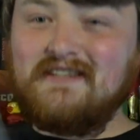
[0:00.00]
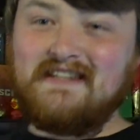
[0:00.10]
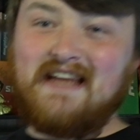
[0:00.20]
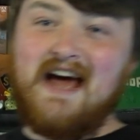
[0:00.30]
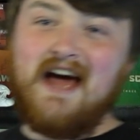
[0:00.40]

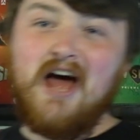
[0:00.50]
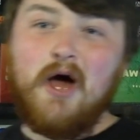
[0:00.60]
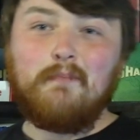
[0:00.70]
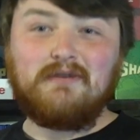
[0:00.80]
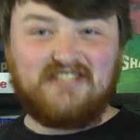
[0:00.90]
and that
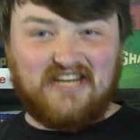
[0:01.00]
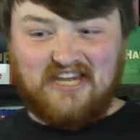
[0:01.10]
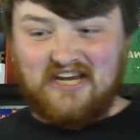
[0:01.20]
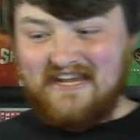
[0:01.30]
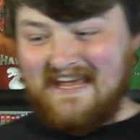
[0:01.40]

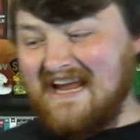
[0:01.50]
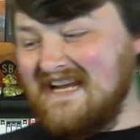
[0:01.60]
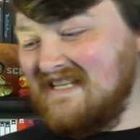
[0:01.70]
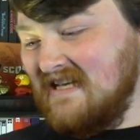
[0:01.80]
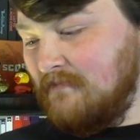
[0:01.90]
particularly
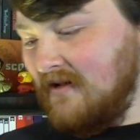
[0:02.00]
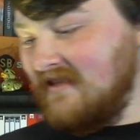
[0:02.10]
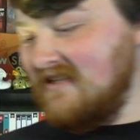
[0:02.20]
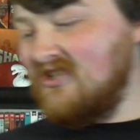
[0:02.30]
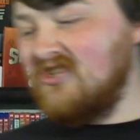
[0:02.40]
easy, but
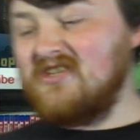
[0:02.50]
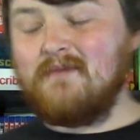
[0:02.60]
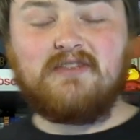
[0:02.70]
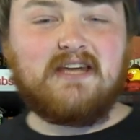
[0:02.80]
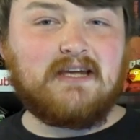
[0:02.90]
there's just
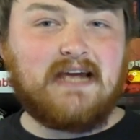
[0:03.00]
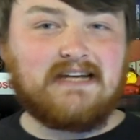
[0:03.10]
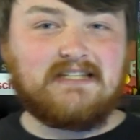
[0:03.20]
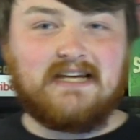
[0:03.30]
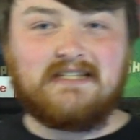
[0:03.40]
something
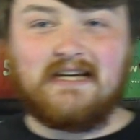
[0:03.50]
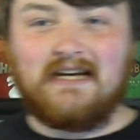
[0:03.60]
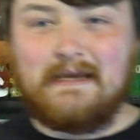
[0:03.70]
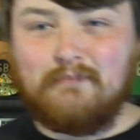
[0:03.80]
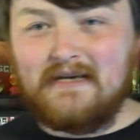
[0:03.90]

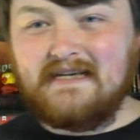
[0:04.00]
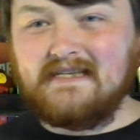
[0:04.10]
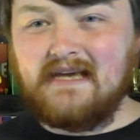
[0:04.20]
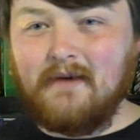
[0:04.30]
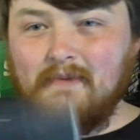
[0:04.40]
aesthetically
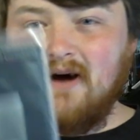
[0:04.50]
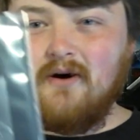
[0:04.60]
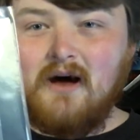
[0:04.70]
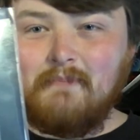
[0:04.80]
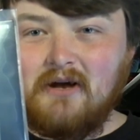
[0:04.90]
pleasing
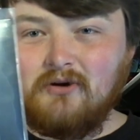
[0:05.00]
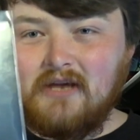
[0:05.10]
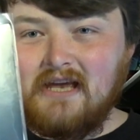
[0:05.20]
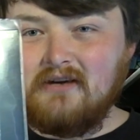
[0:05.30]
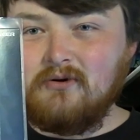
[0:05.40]
about
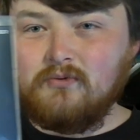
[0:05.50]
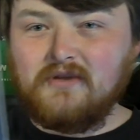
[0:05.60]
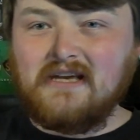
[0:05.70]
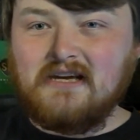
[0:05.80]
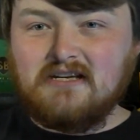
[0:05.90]
looking at all
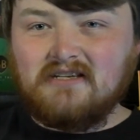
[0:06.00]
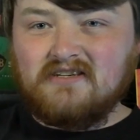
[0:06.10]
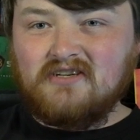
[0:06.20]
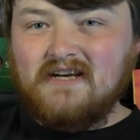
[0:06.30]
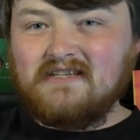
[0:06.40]
the
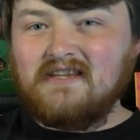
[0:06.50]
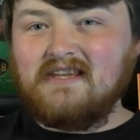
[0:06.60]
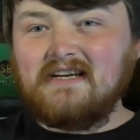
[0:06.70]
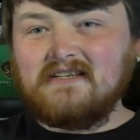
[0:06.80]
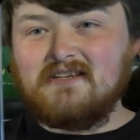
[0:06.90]
designs and
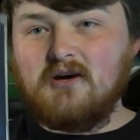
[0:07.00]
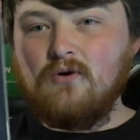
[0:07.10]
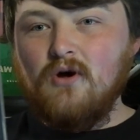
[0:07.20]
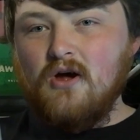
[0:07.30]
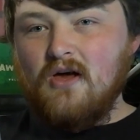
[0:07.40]
things. So
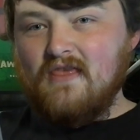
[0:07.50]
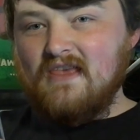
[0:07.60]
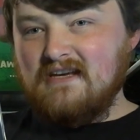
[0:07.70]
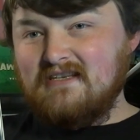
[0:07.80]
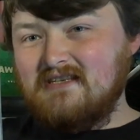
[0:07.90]

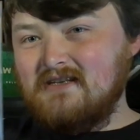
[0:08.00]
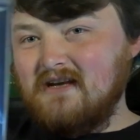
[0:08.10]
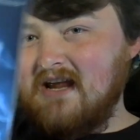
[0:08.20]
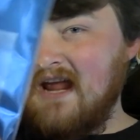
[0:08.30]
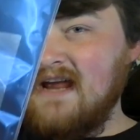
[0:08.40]
this
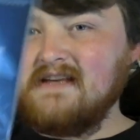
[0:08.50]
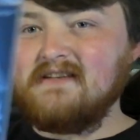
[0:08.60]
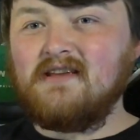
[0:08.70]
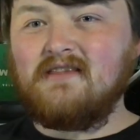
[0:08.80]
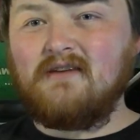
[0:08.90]

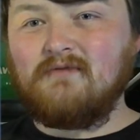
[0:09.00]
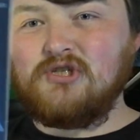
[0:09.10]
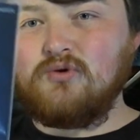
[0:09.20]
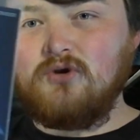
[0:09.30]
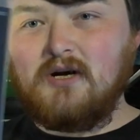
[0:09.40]
is the
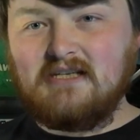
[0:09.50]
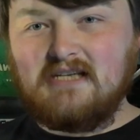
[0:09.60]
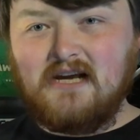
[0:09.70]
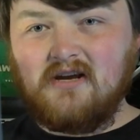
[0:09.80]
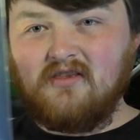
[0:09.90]
original
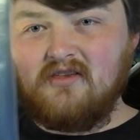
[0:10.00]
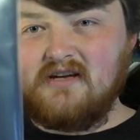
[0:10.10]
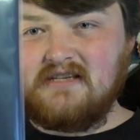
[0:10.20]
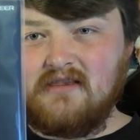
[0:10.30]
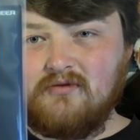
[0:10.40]

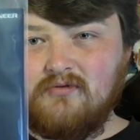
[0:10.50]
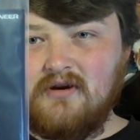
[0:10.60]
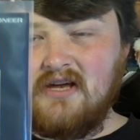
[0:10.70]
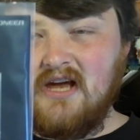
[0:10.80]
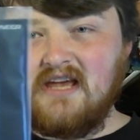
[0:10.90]

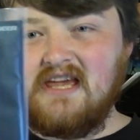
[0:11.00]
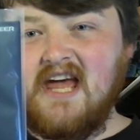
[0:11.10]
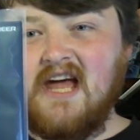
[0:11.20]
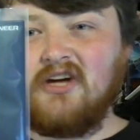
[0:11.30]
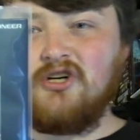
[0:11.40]
1933
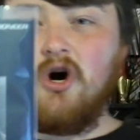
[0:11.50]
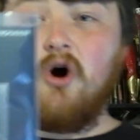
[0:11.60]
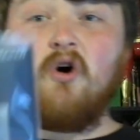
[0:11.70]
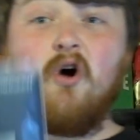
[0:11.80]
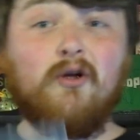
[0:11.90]
King
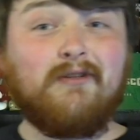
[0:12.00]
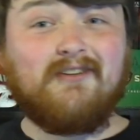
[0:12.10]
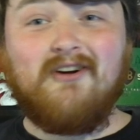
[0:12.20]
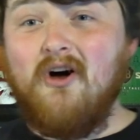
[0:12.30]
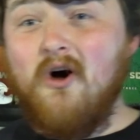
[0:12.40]
Kong
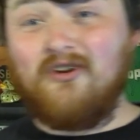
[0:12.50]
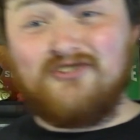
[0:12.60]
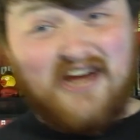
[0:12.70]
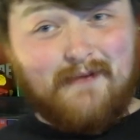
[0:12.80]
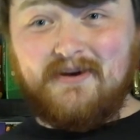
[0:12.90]
on
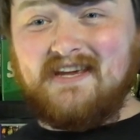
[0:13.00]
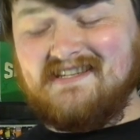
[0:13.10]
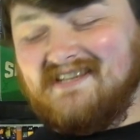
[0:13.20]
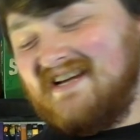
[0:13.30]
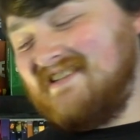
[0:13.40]

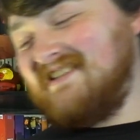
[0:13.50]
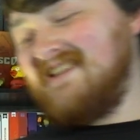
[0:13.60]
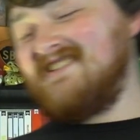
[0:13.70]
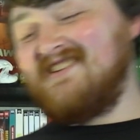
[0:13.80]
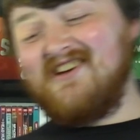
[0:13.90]
Japanese LASERDISC.